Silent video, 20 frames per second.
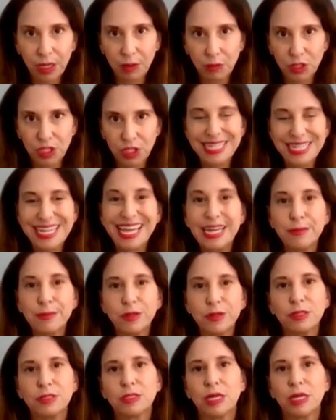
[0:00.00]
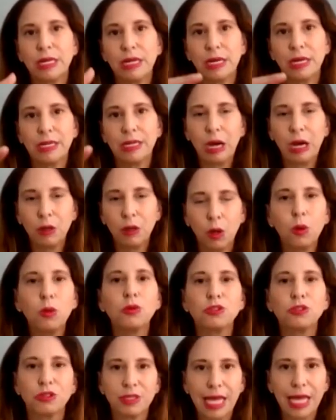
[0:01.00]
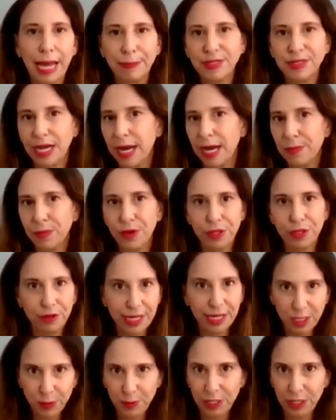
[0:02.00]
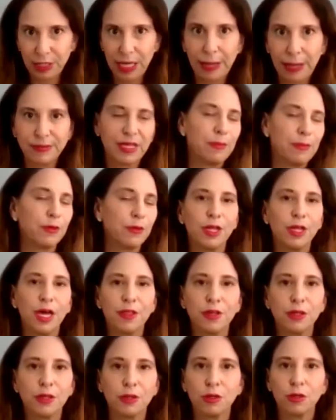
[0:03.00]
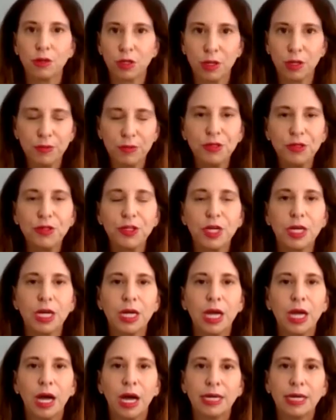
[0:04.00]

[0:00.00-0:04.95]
enabled an older laptop, whether HP or laptop or another or computer,